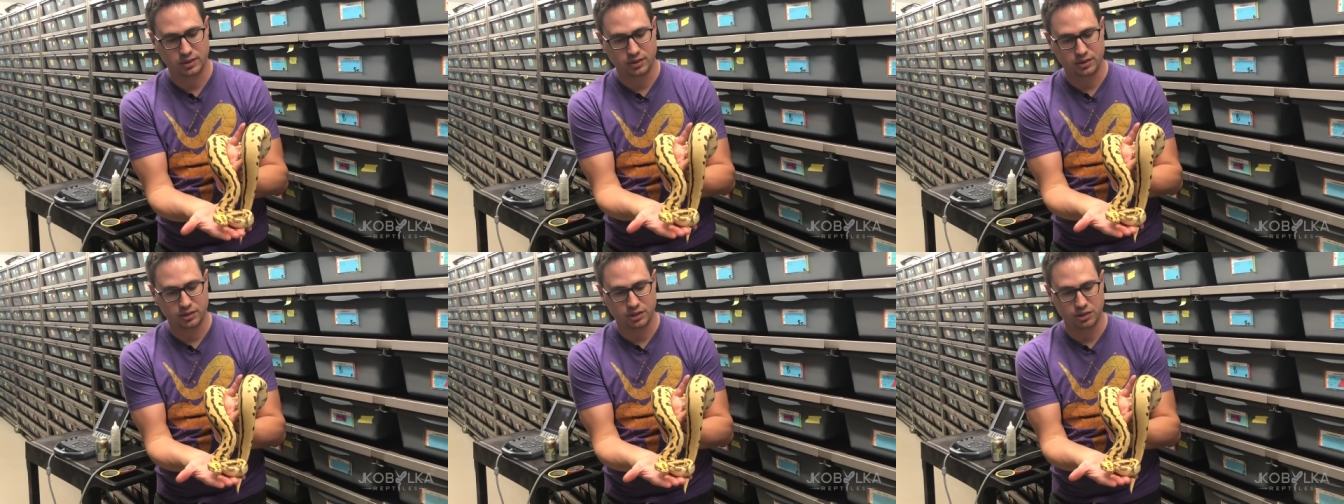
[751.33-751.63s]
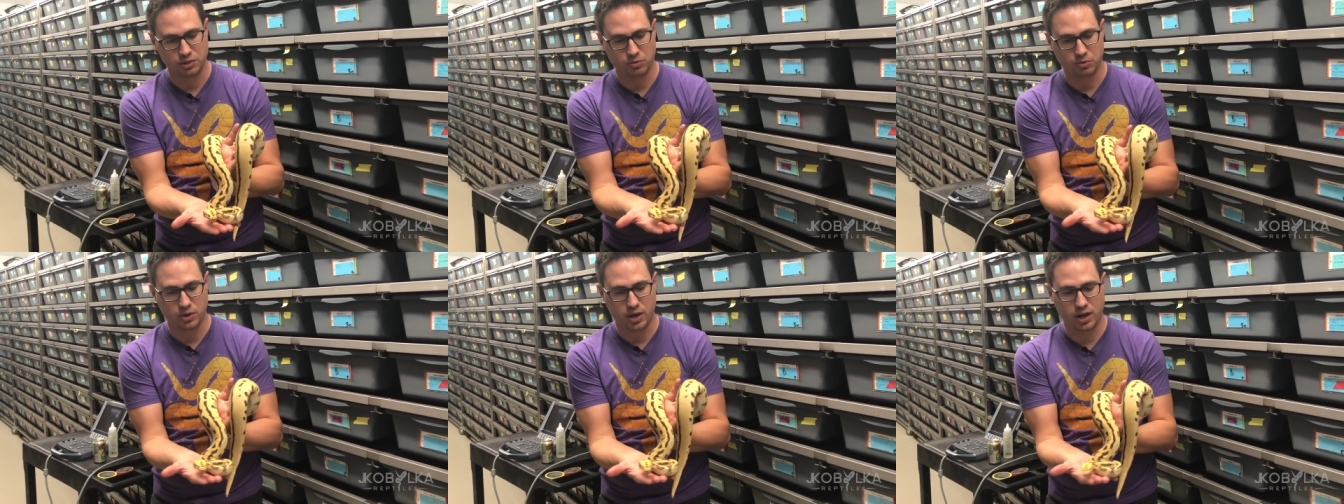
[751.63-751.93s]

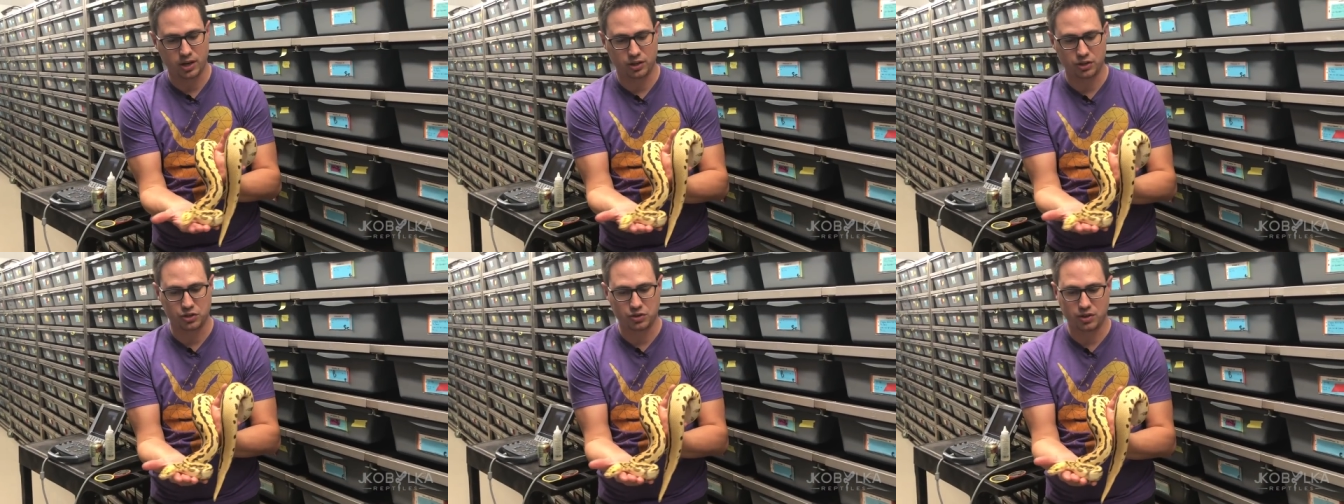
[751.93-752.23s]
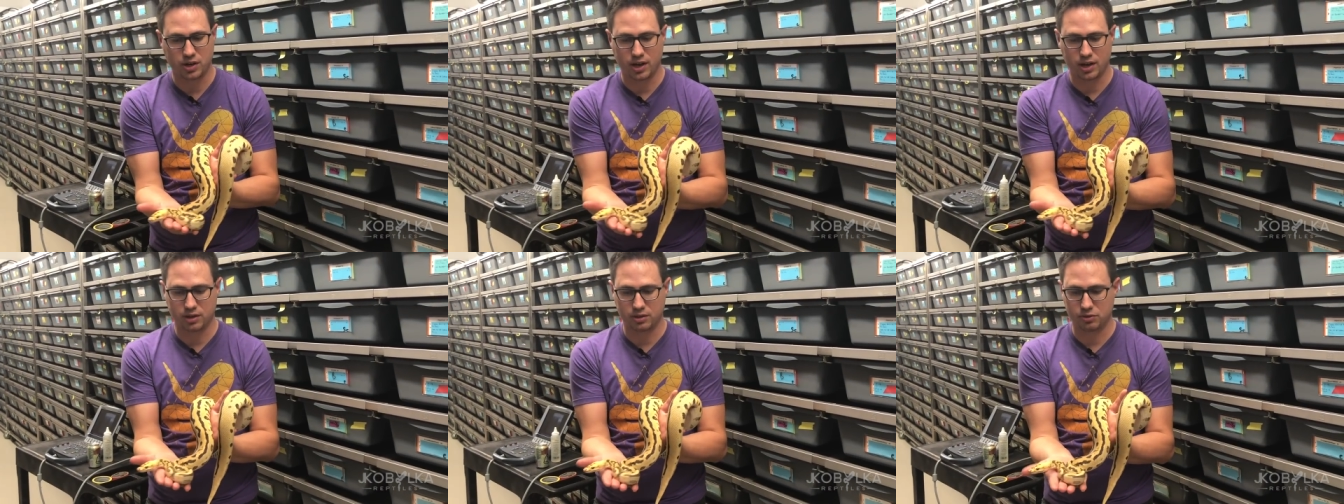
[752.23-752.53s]
She's right on
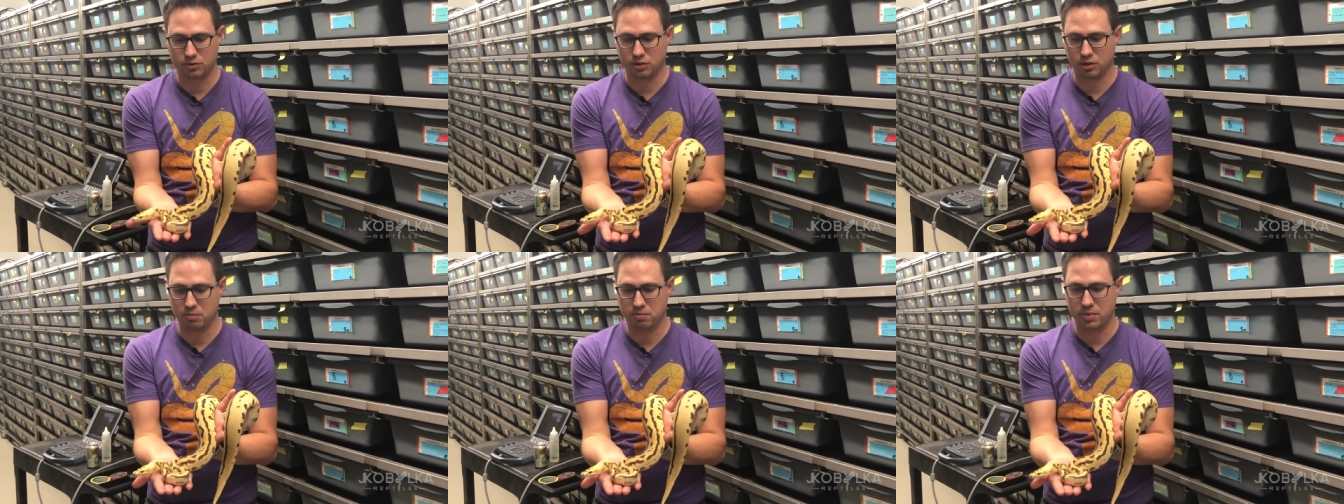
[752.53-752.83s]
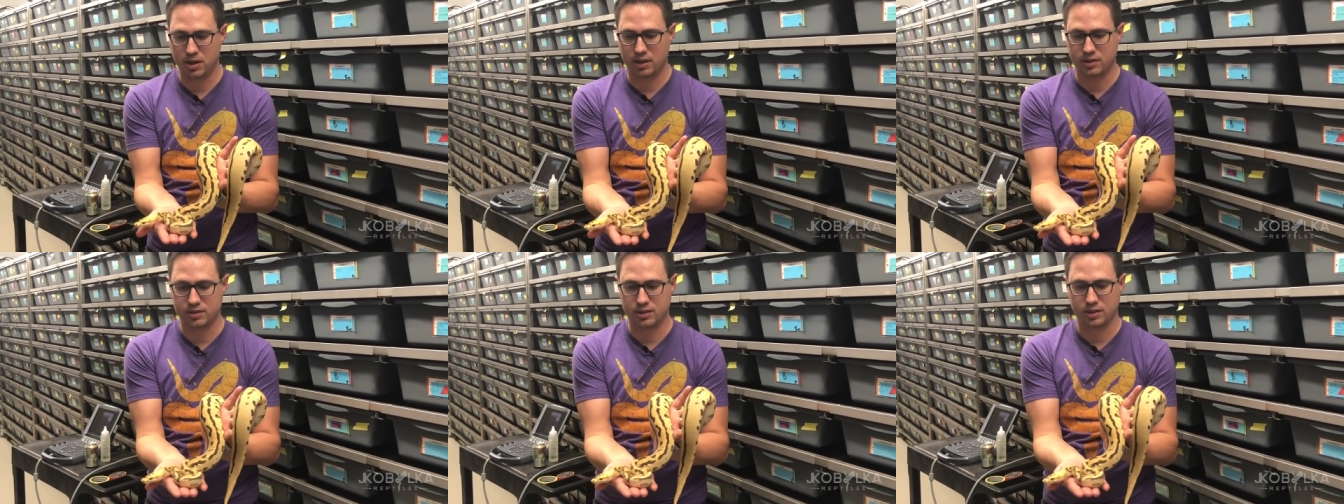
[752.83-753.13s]
track, doing
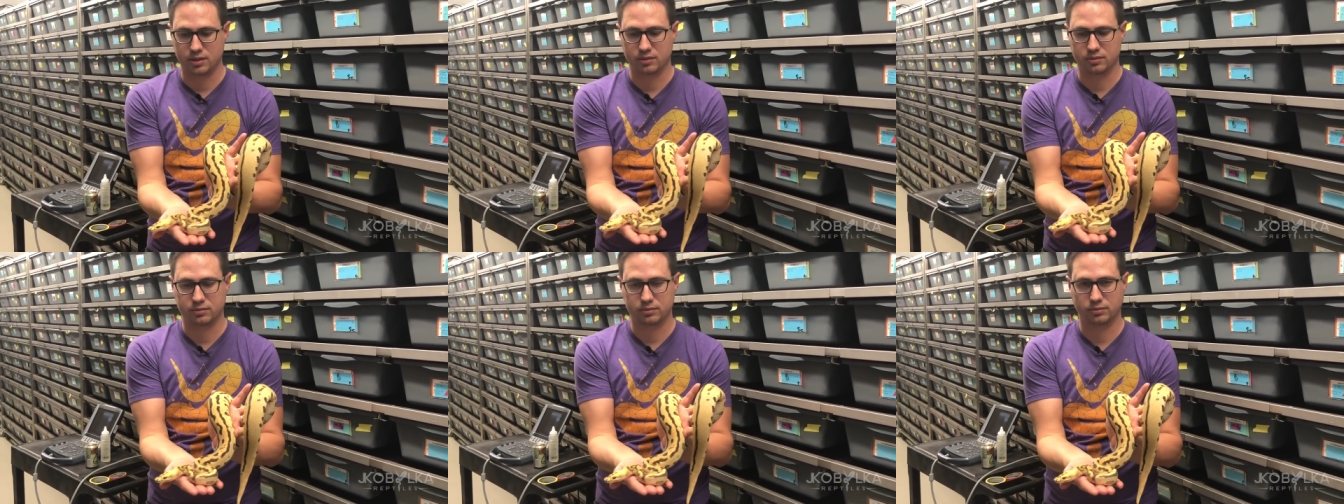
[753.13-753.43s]
amazing.